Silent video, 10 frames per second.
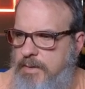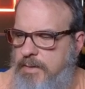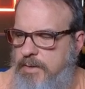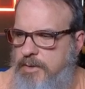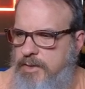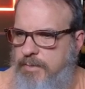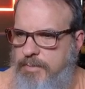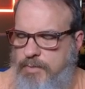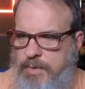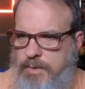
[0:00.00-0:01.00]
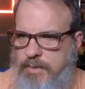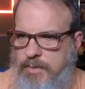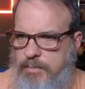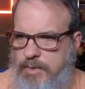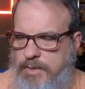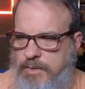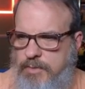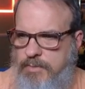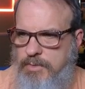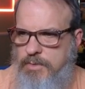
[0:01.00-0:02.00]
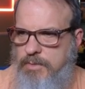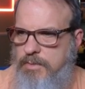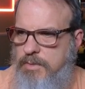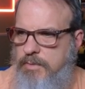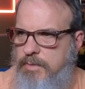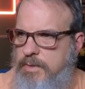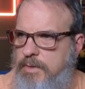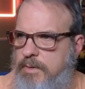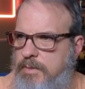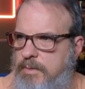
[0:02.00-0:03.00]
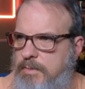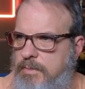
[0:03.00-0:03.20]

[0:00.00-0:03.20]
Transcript: the gems with. Bloodstones, is that what it's called?